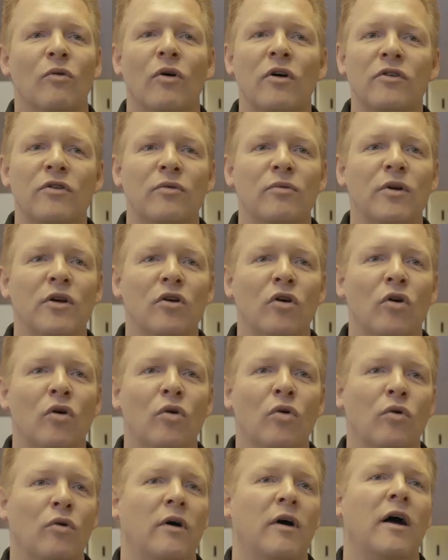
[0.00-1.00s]
Once we
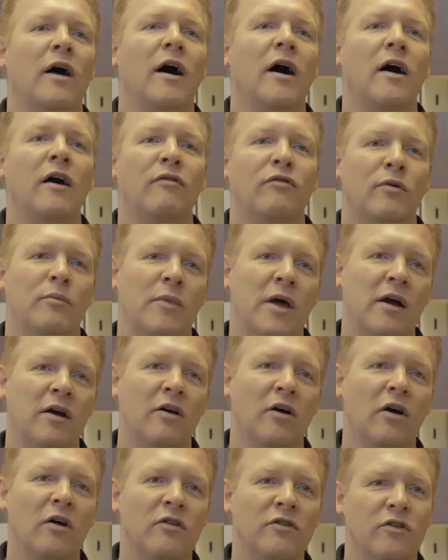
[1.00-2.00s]
know from that
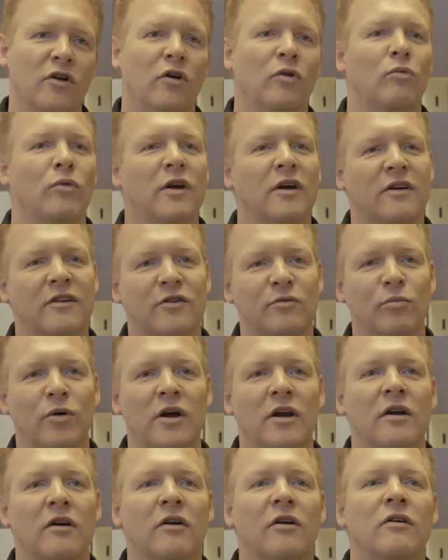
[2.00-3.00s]
consult, we
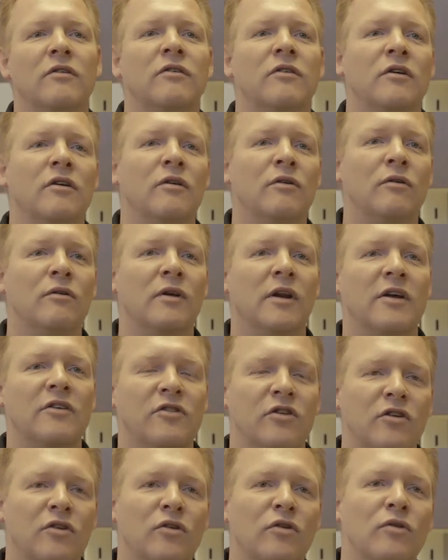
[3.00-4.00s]
explain it all to you and
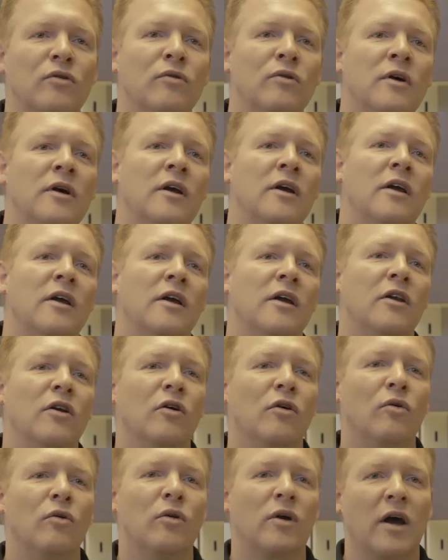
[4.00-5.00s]
let you know,
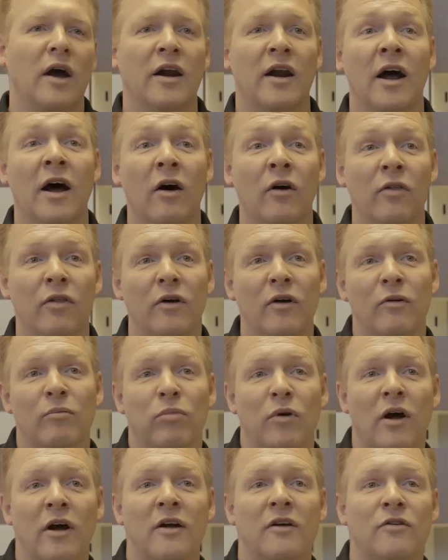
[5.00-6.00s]
kind of how the
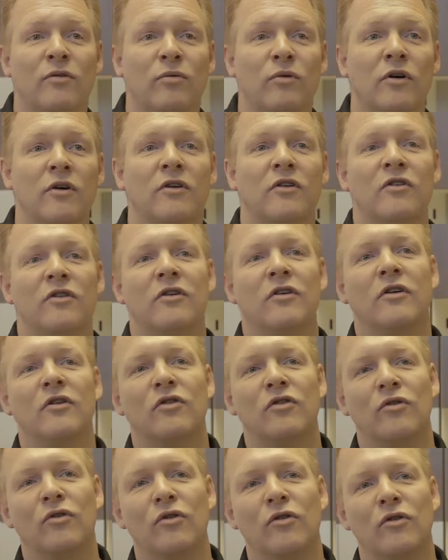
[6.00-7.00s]
appliance works,
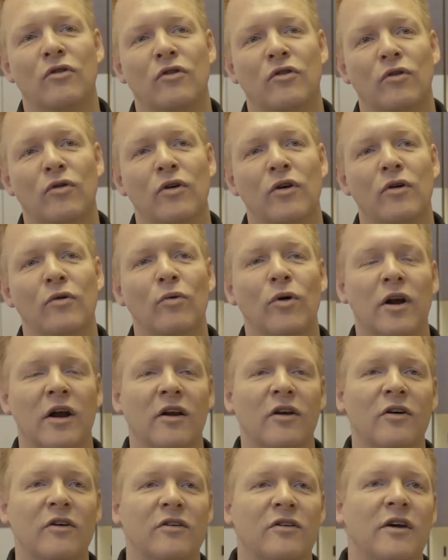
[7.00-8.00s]
show you what
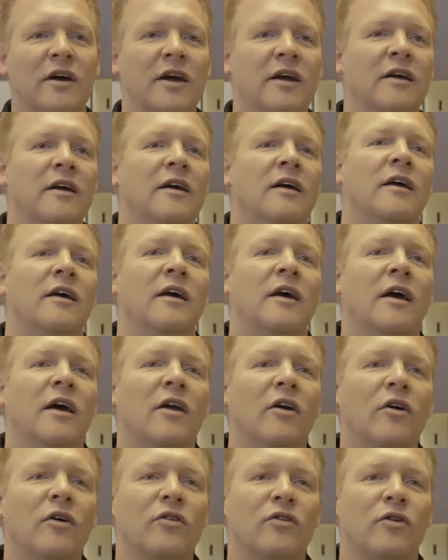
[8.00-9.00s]
it looks like,
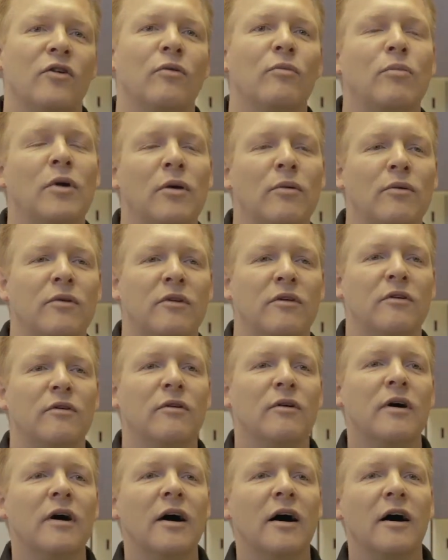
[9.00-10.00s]
and also be able
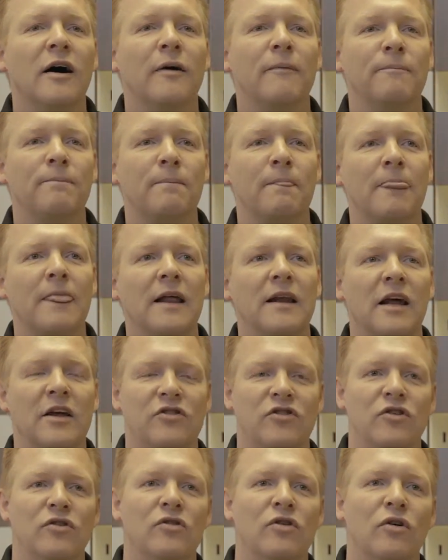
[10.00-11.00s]
to
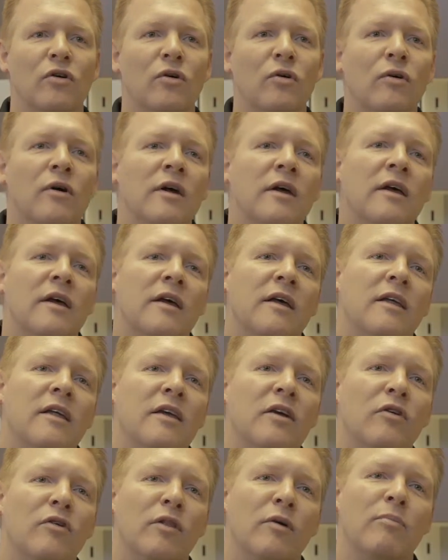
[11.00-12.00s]
let you know,
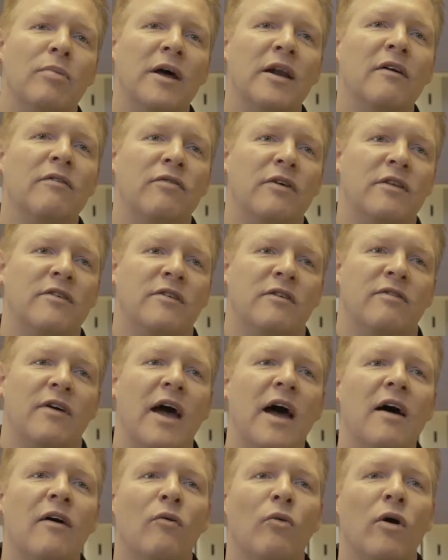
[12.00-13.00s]
the benefits of
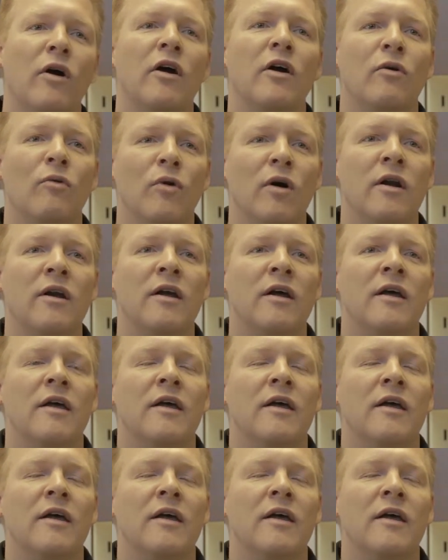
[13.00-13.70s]
wearing one.